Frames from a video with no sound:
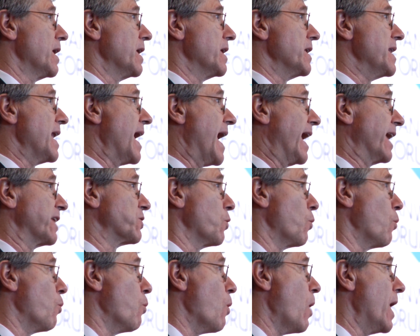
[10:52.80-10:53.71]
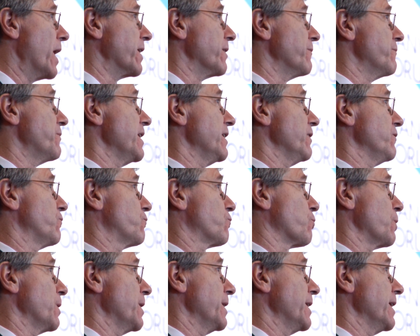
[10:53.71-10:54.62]
Not one of these
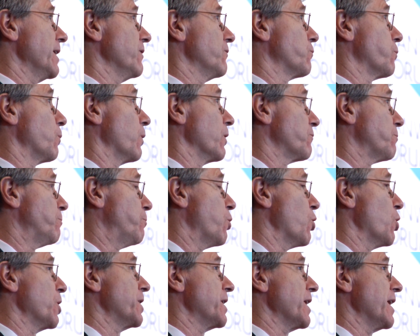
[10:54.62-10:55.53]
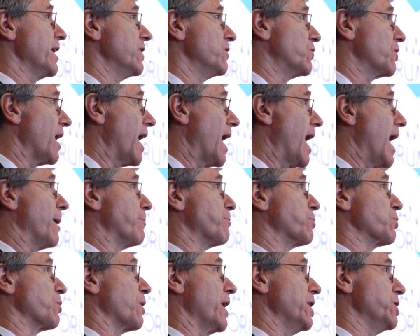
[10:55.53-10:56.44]
treaties was put into
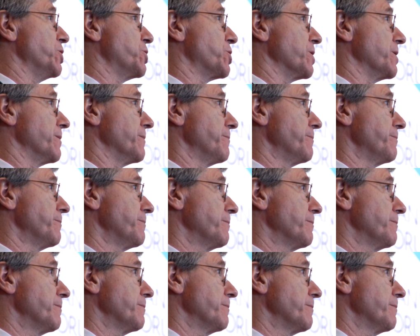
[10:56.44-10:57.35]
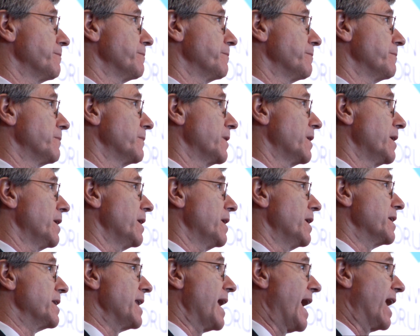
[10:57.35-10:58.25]
operation.
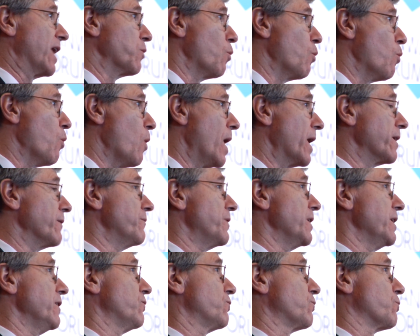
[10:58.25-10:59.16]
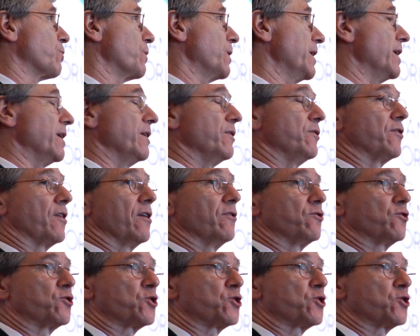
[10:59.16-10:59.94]
Not one of these treaties has